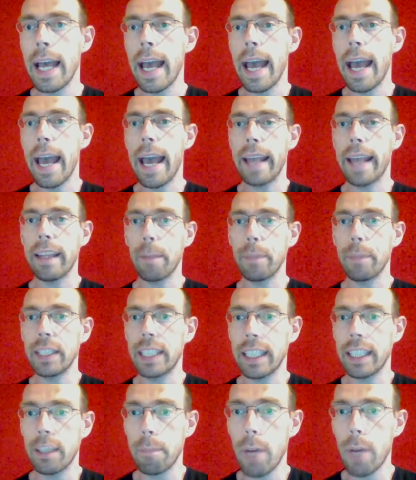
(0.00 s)
and that means
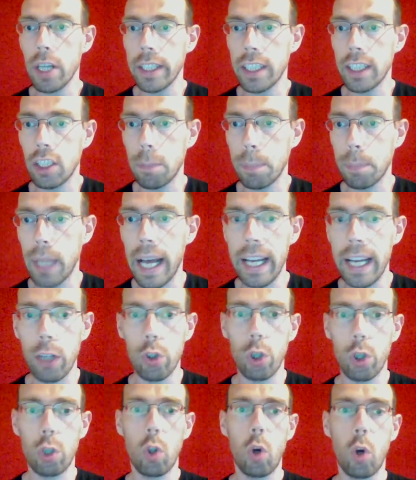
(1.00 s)
that demand and supply on the
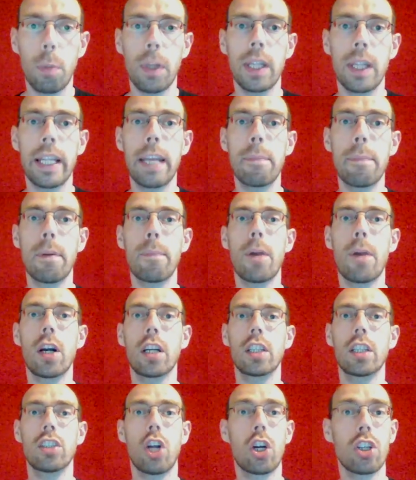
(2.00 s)
global labor
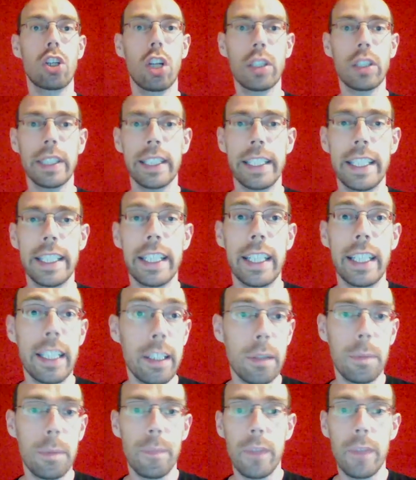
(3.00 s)
market are not in
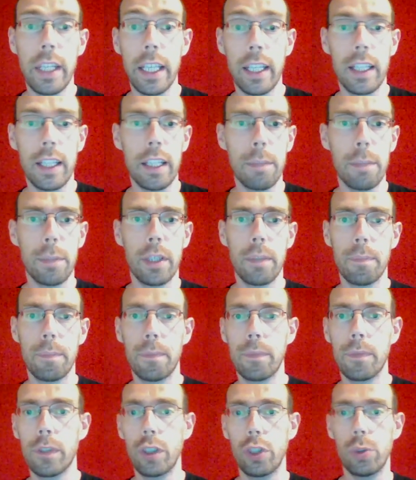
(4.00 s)
equilibrium
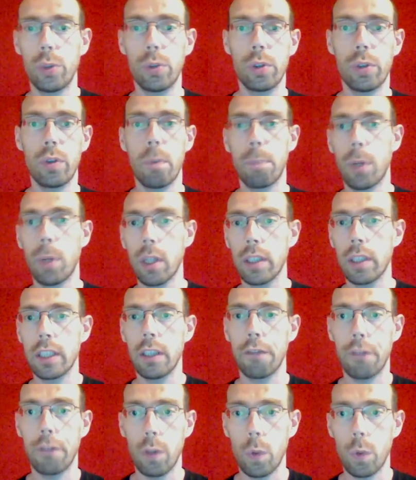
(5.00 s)
due to a policy
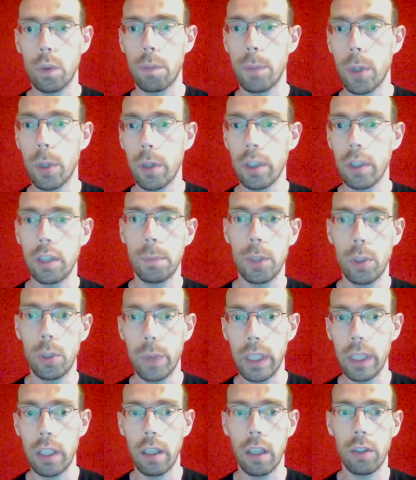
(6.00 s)
of closed borders
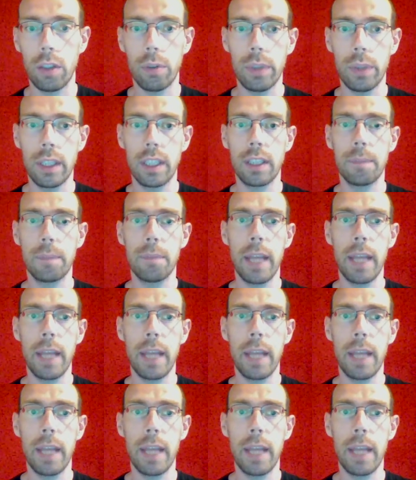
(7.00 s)
between countries